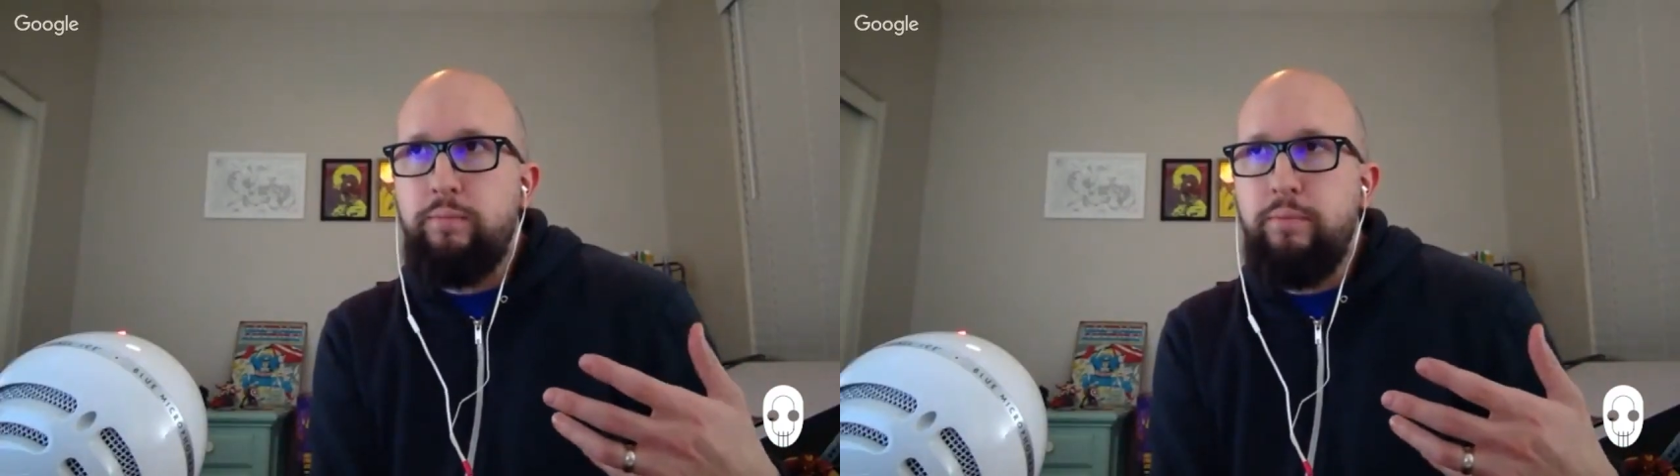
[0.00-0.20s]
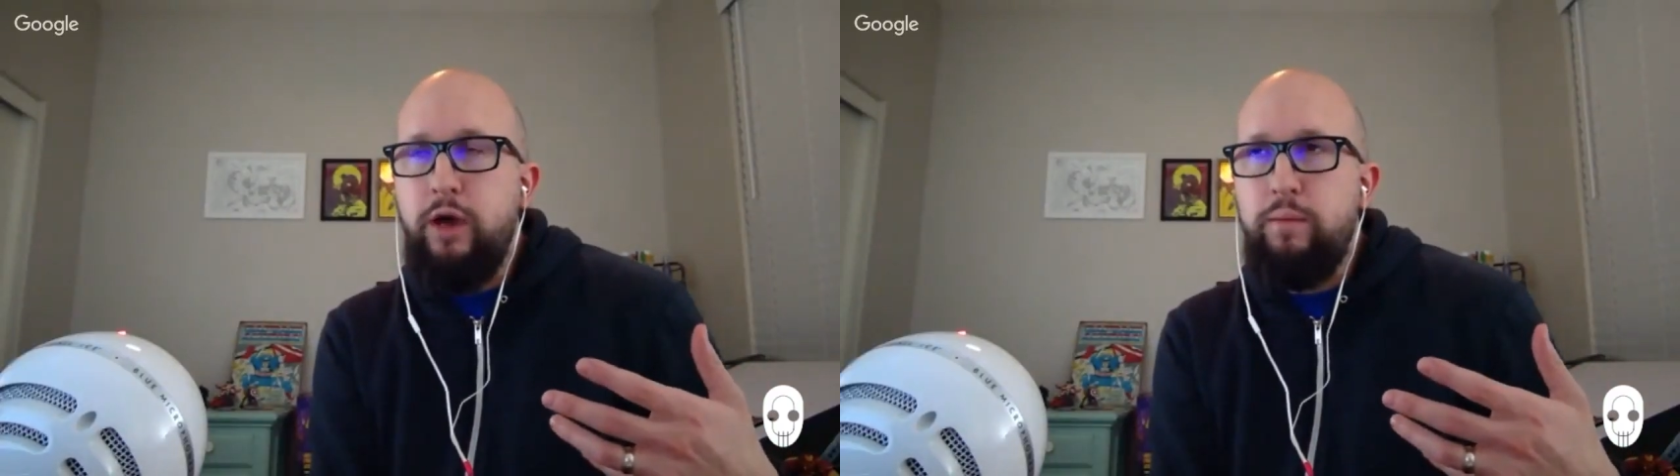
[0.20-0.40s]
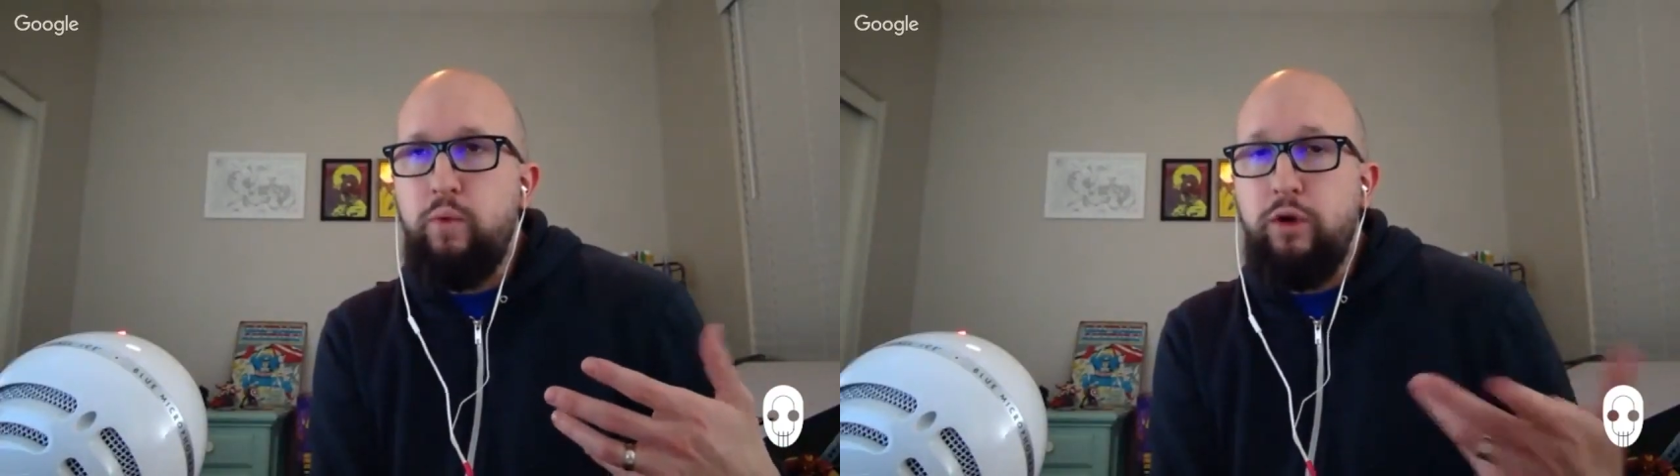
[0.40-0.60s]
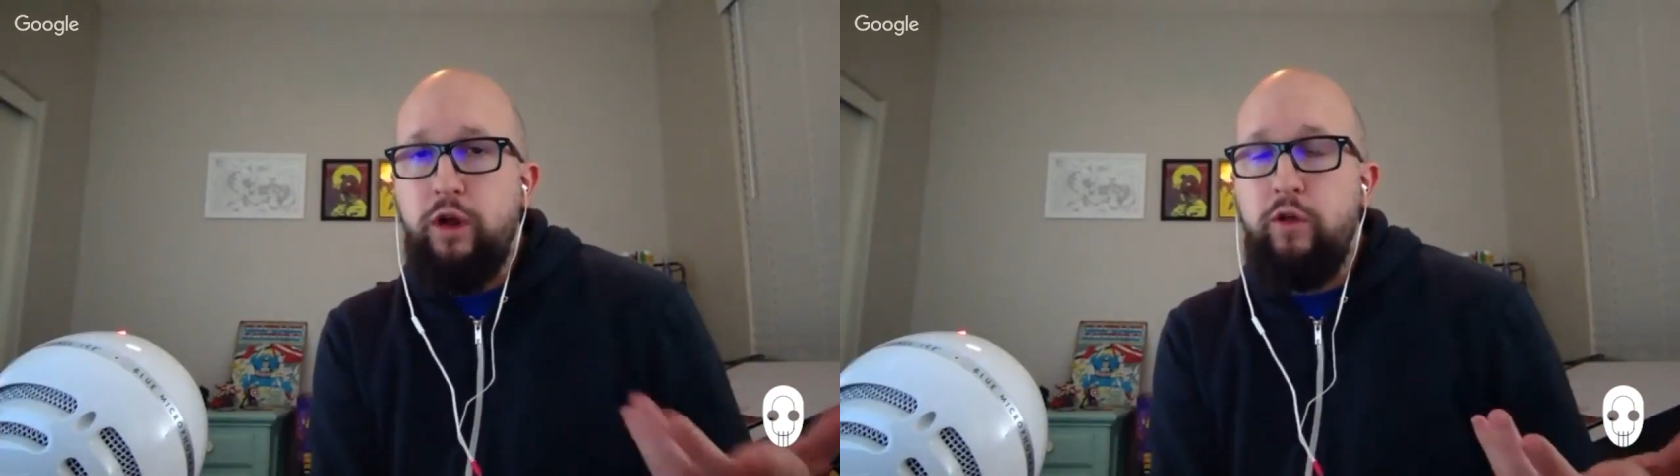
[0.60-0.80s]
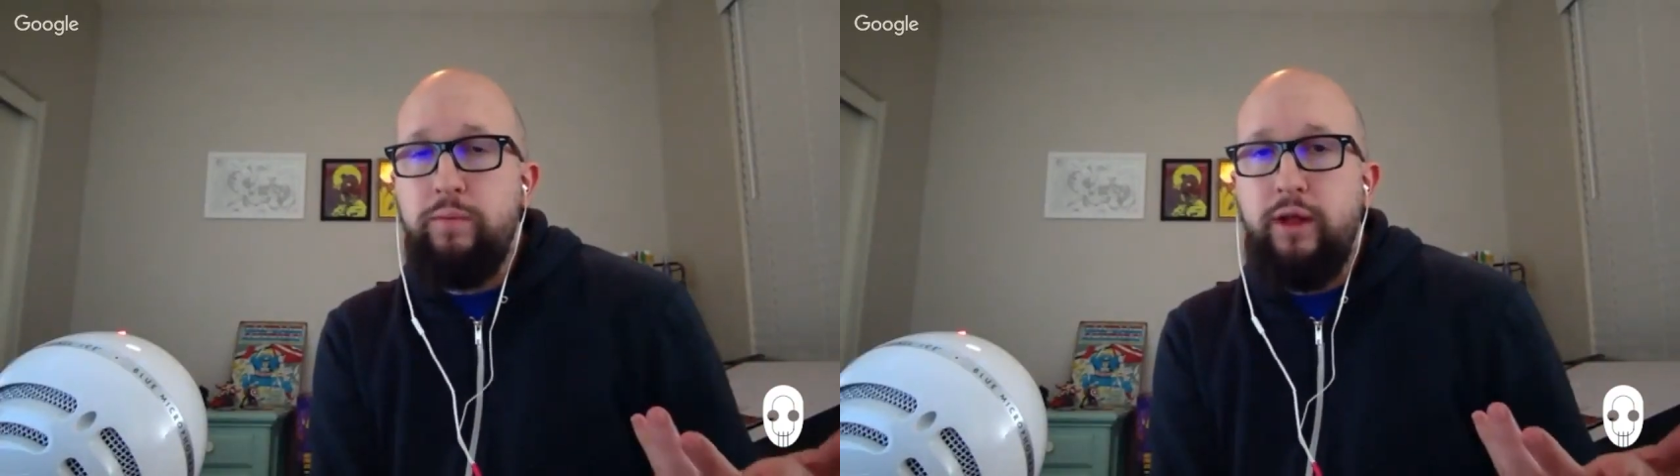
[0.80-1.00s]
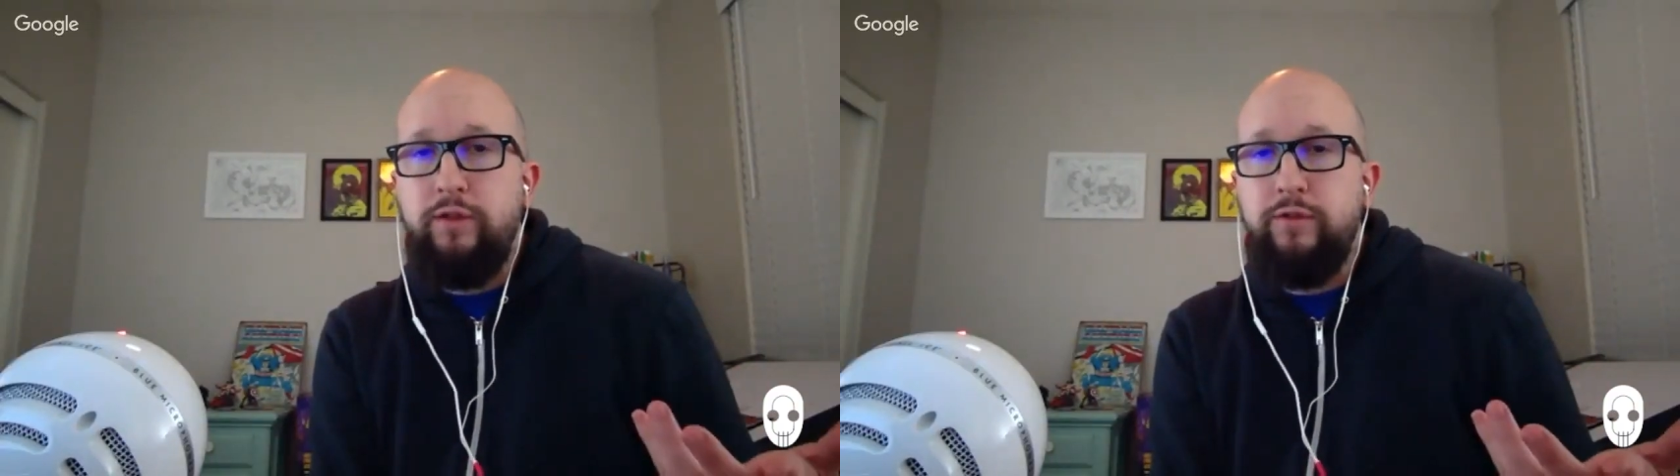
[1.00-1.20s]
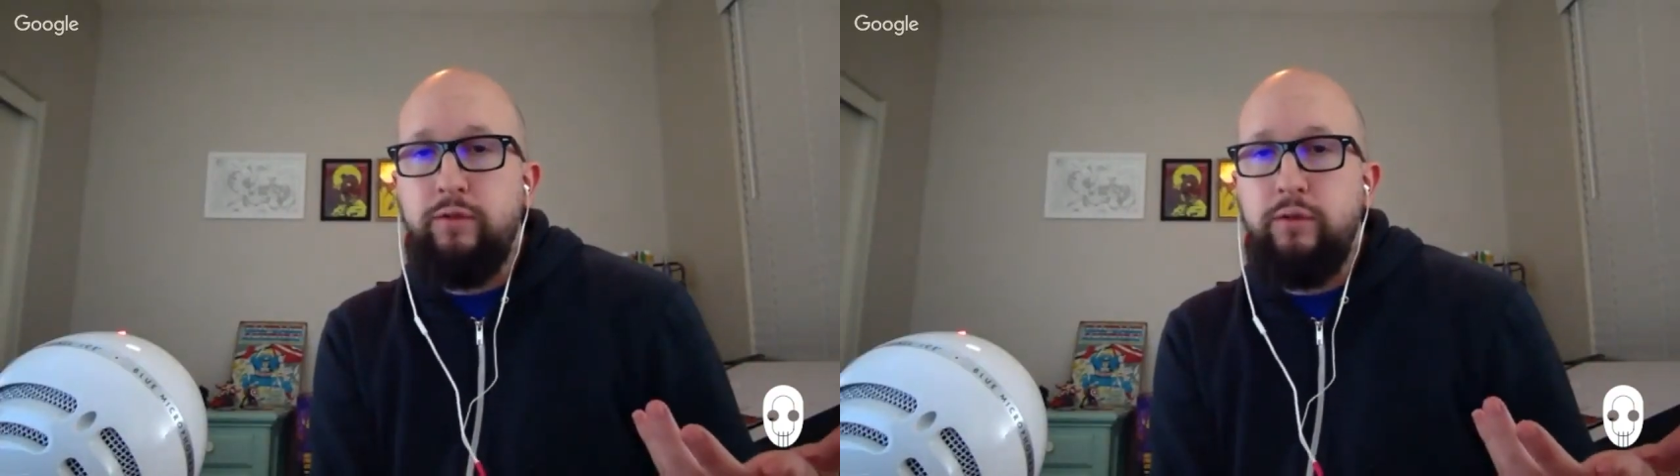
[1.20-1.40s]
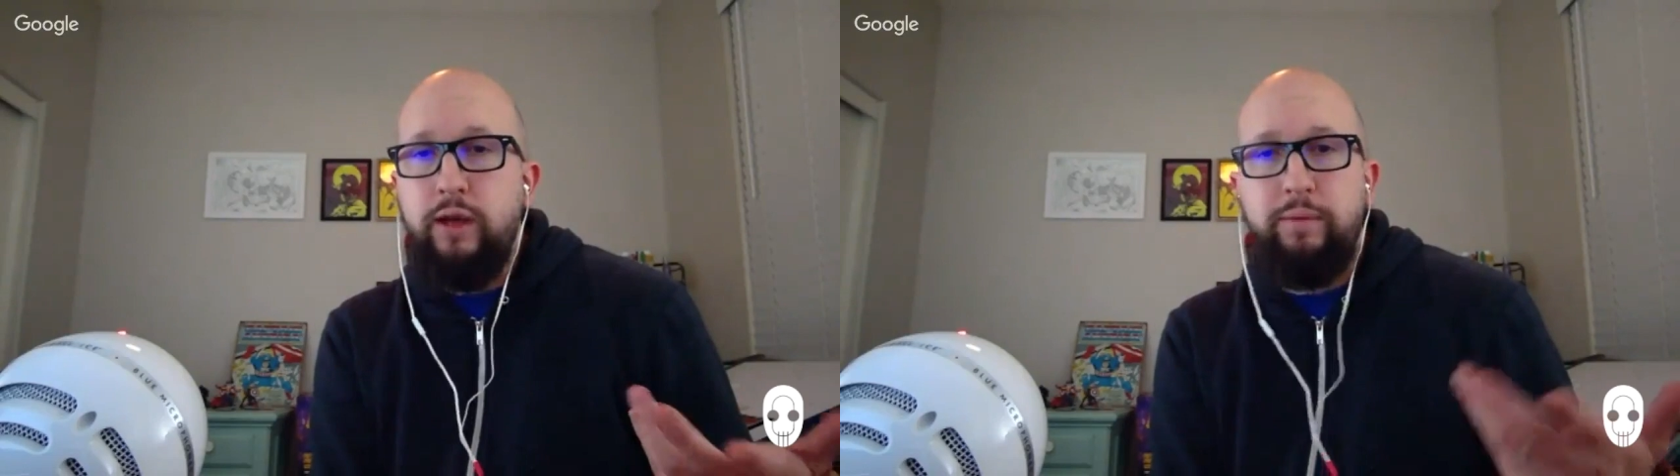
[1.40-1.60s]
more colored pencil. At